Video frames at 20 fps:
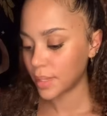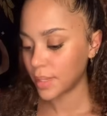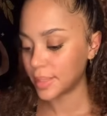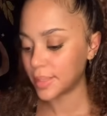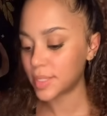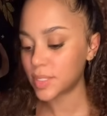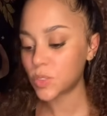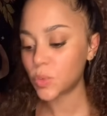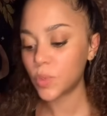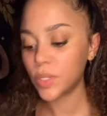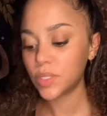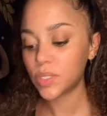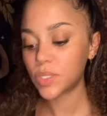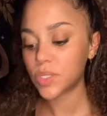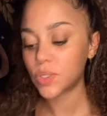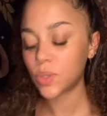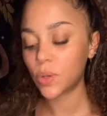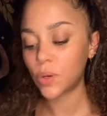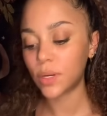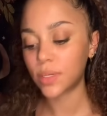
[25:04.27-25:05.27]
This Queen of
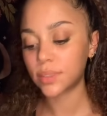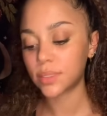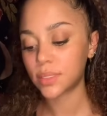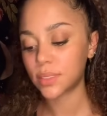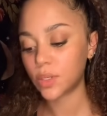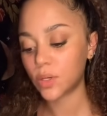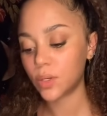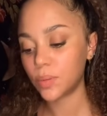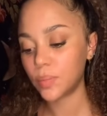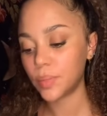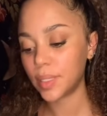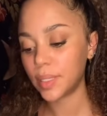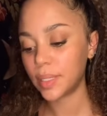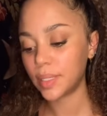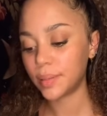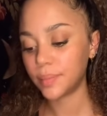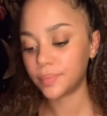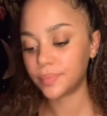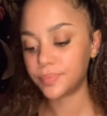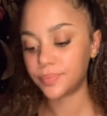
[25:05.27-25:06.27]
Swords could
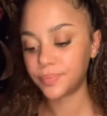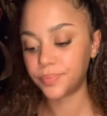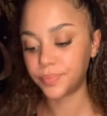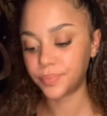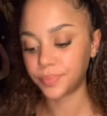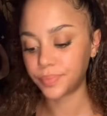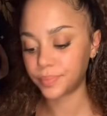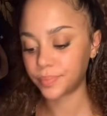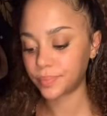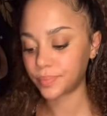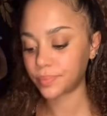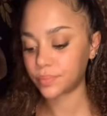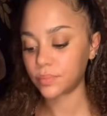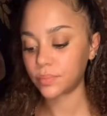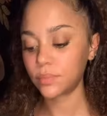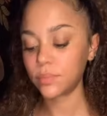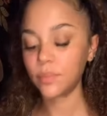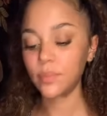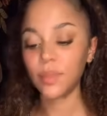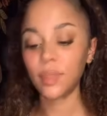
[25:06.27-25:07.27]
be
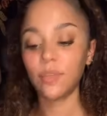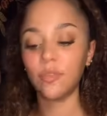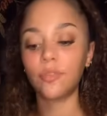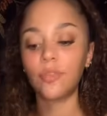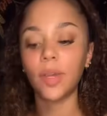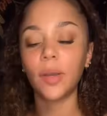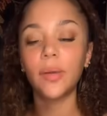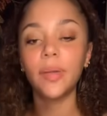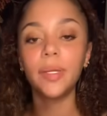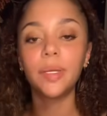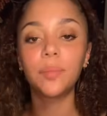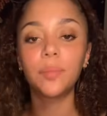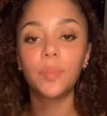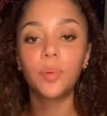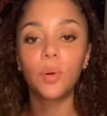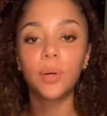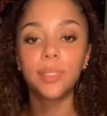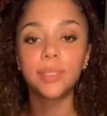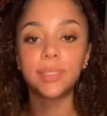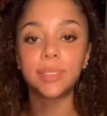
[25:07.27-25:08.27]
very
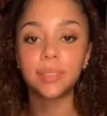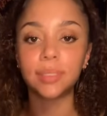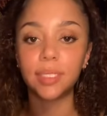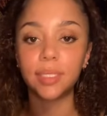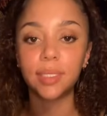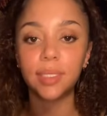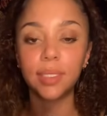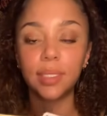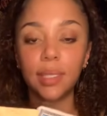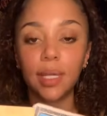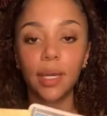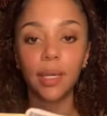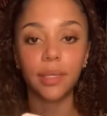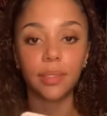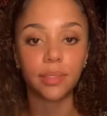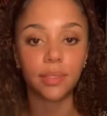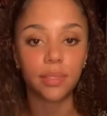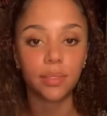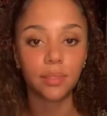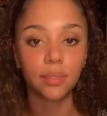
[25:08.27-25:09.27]
important to this
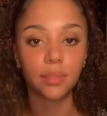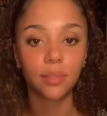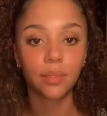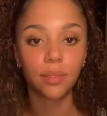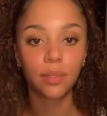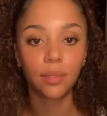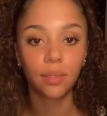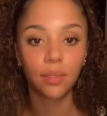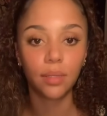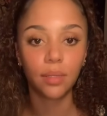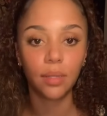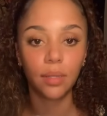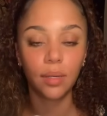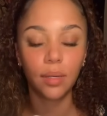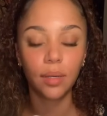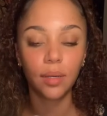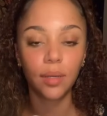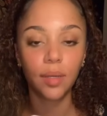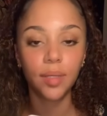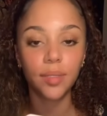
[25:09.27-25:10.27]
case.
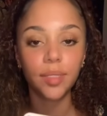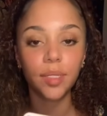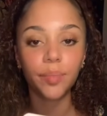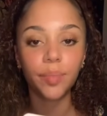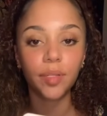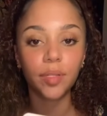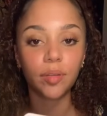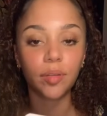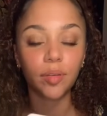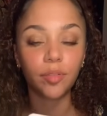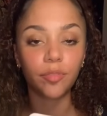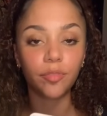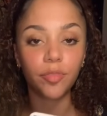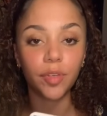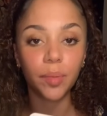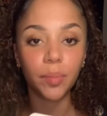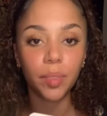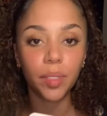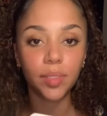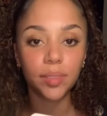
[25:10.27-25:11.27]
This could be a
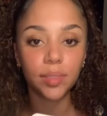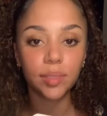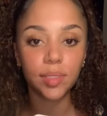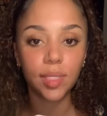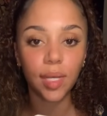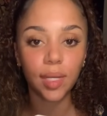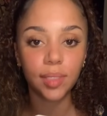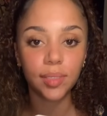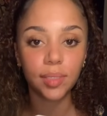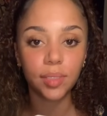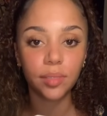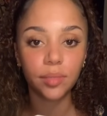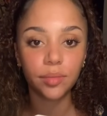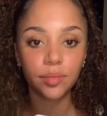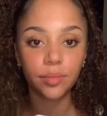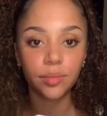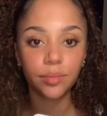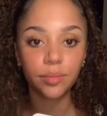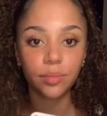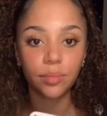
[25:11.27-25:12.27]
female detective,
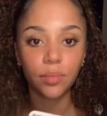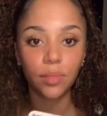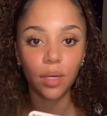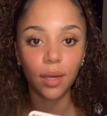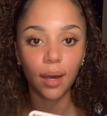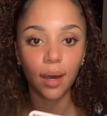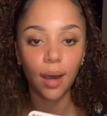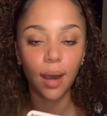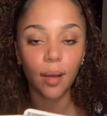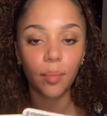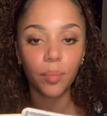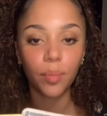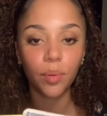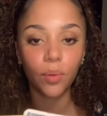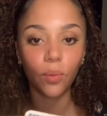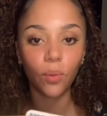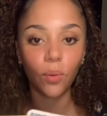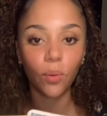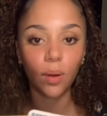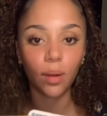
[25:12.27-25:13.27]
cop,
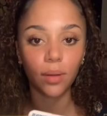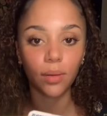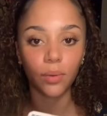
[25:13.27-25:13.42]
or